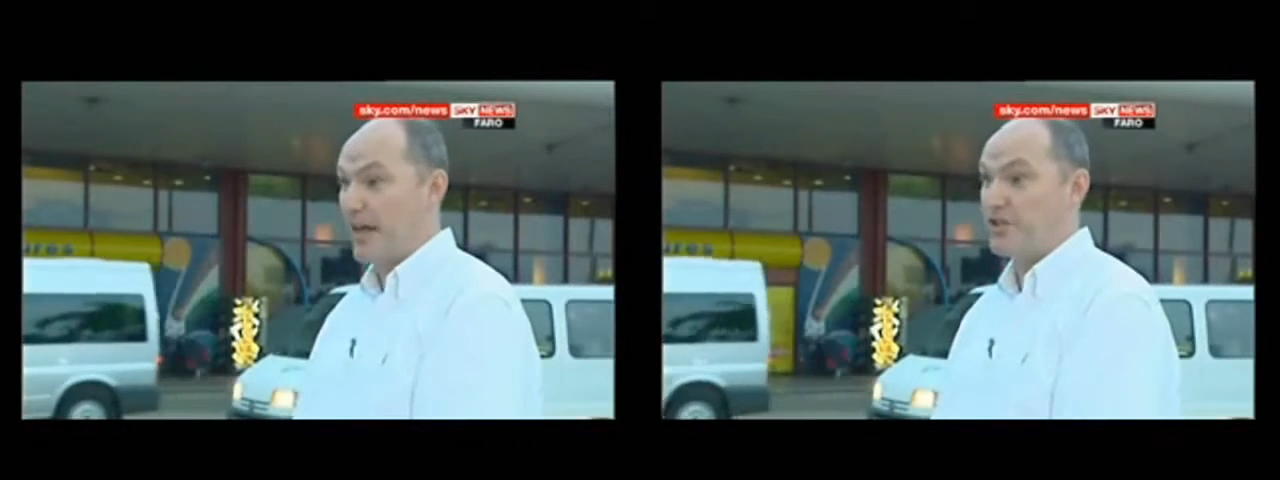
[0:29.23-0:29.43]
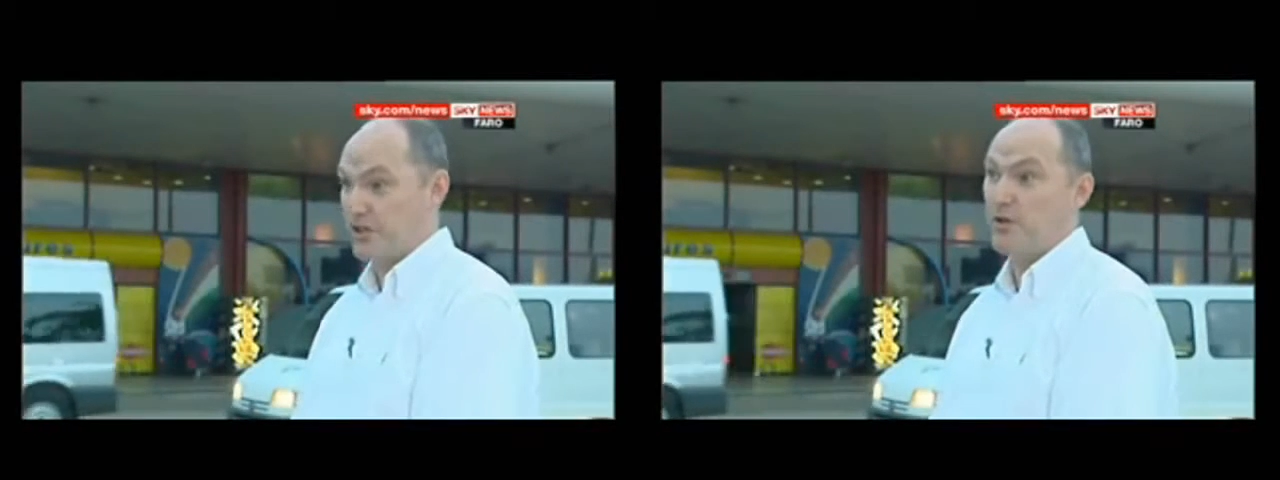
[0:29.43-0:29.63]

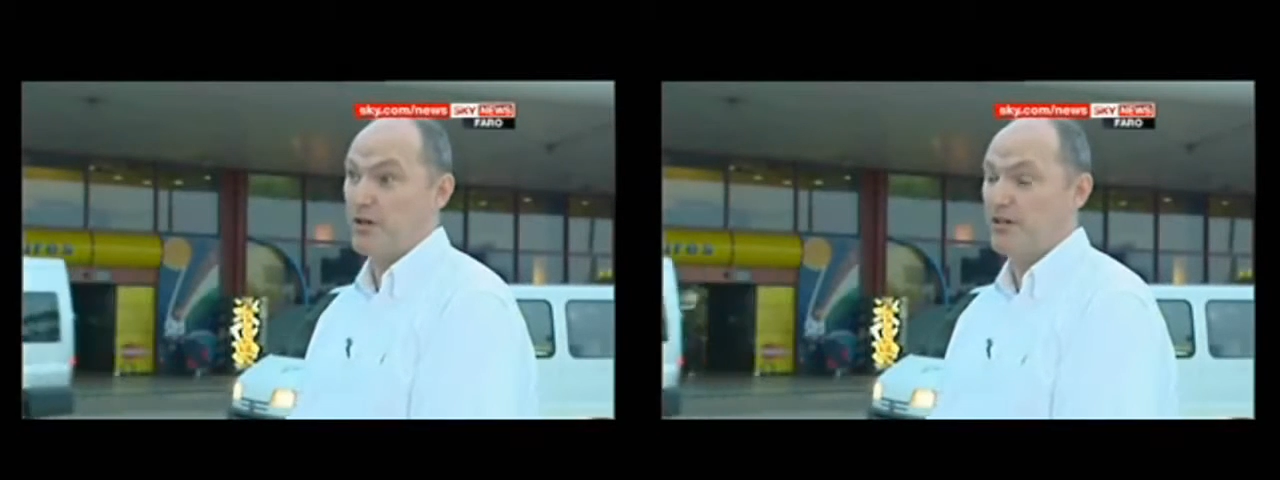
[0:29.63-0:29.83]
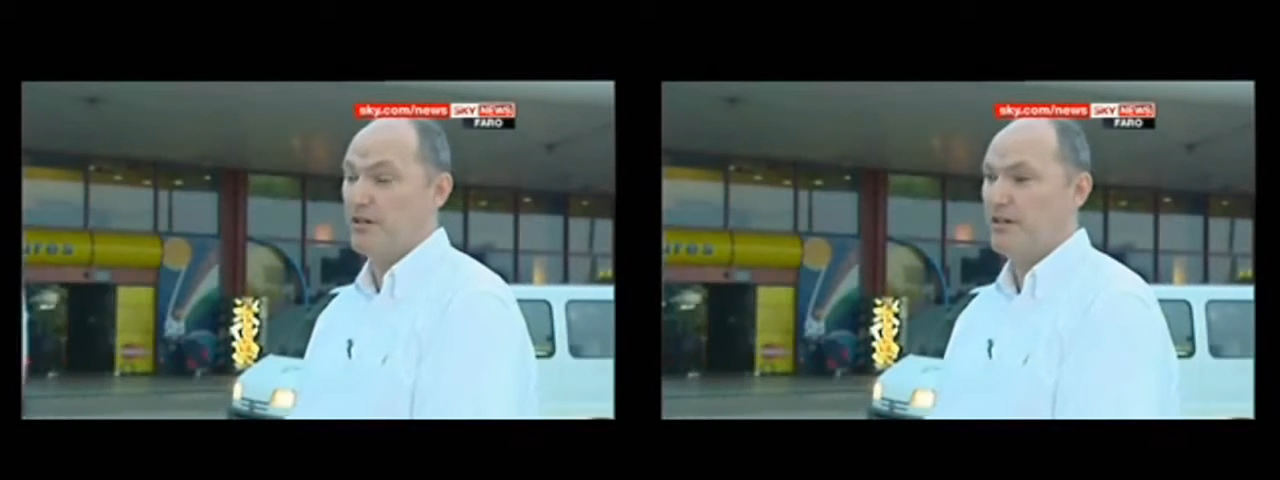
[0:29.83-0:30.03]
that to
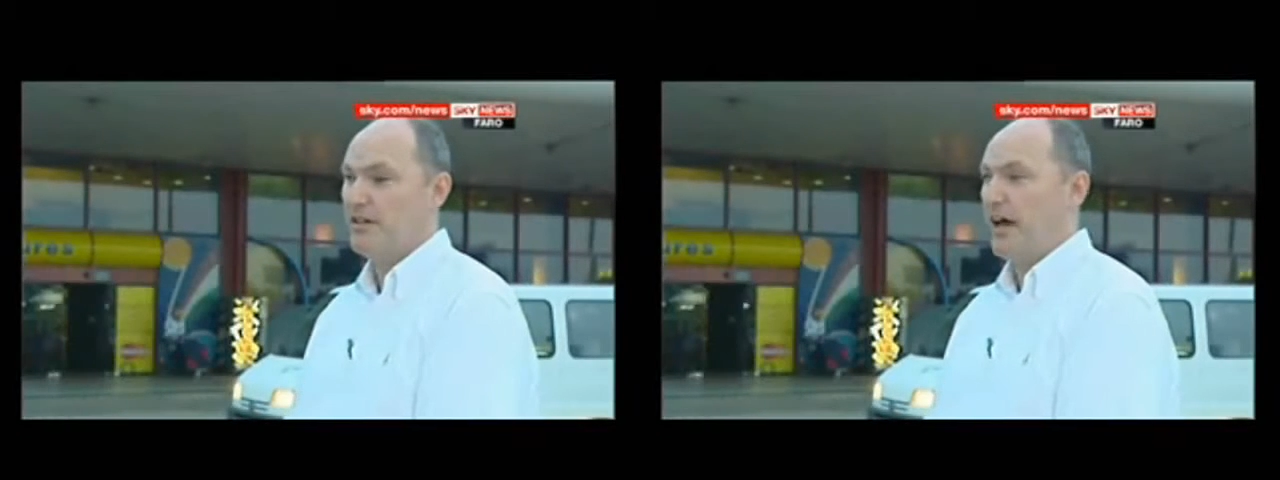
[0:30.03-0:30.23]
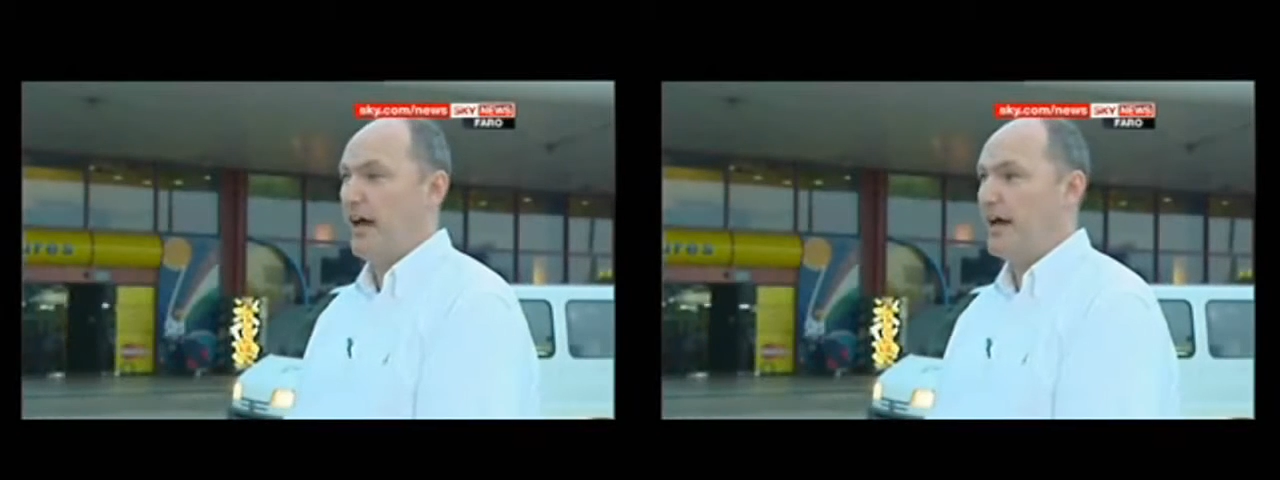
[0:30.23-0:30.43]

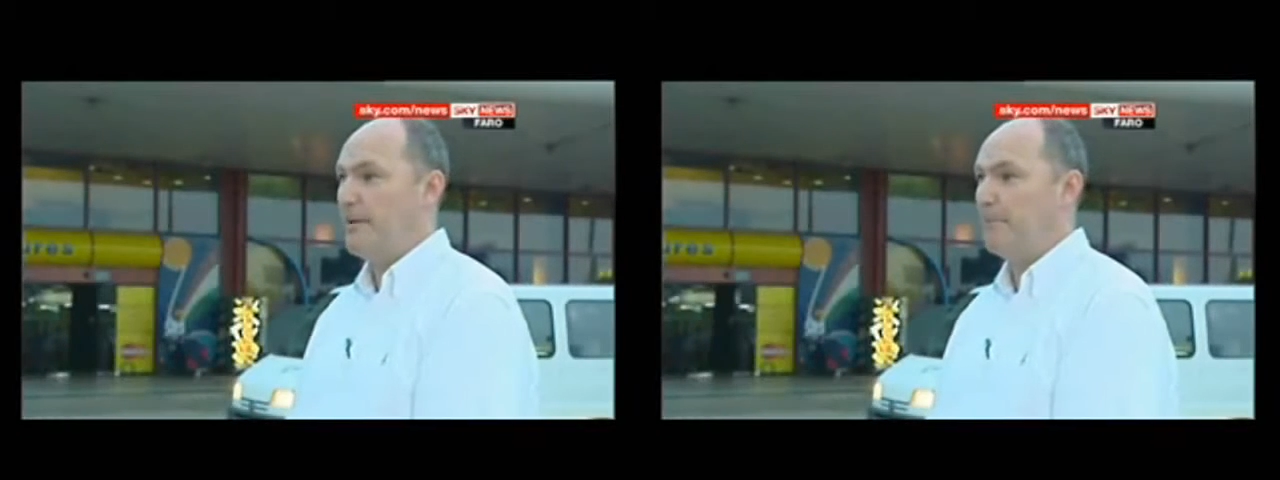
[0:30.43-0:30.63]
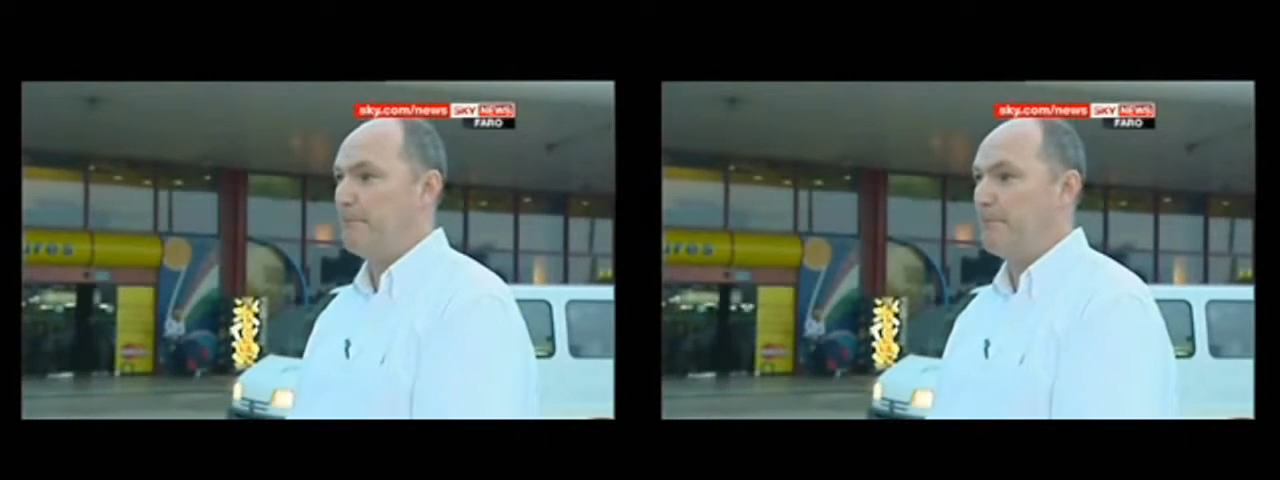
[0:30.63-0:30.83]

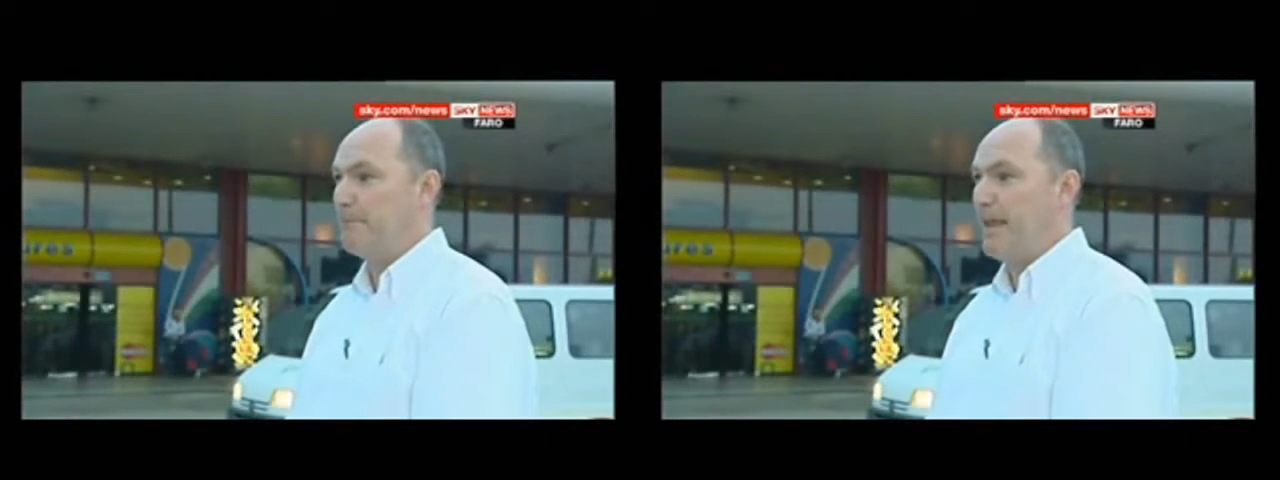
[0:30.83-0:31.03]
her.